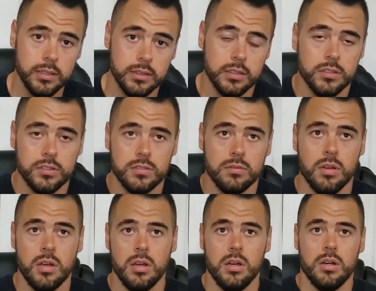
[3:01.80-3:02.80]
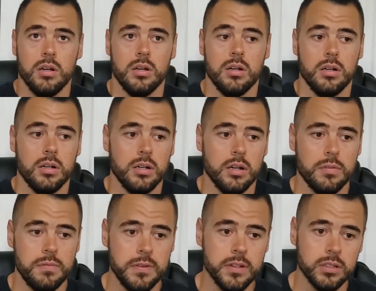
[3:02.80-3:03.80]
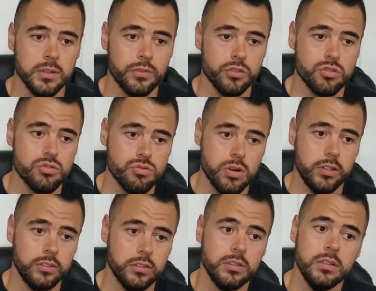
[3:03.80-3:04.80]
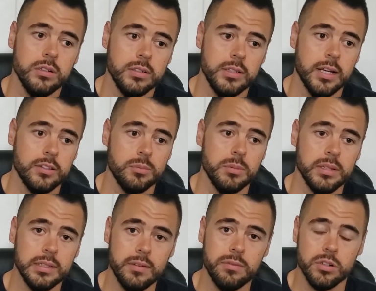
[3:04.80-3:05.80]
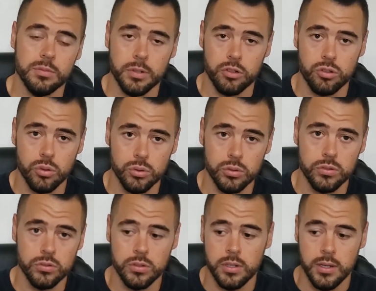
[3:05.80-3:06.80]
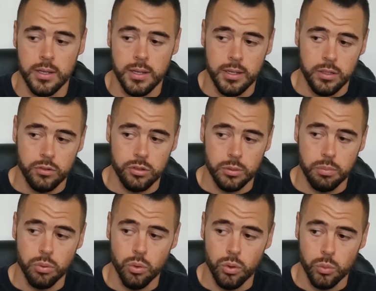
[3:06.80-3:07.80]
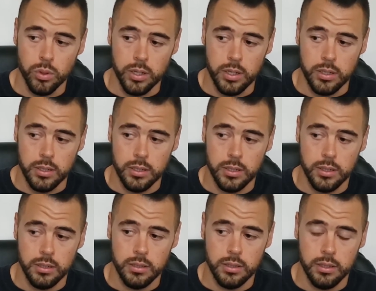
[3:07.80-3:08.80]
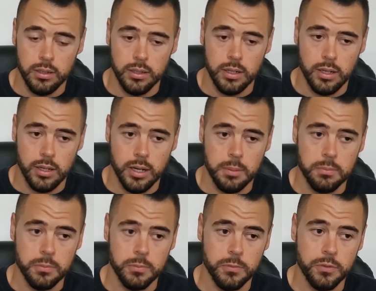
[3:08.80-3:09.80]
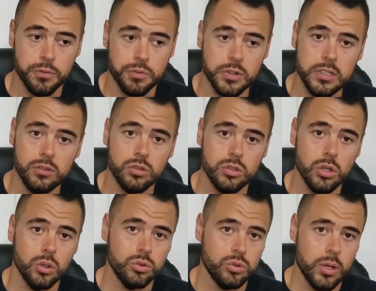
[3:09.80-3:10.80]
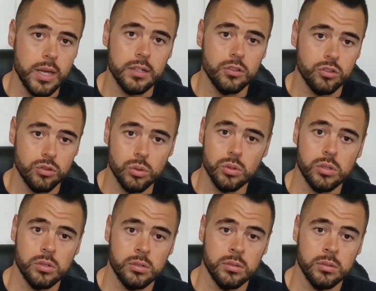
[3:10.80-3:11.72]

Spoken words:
there's a feeling of stress that's been lifted off my shoulders to the point where I'm free to go to any store,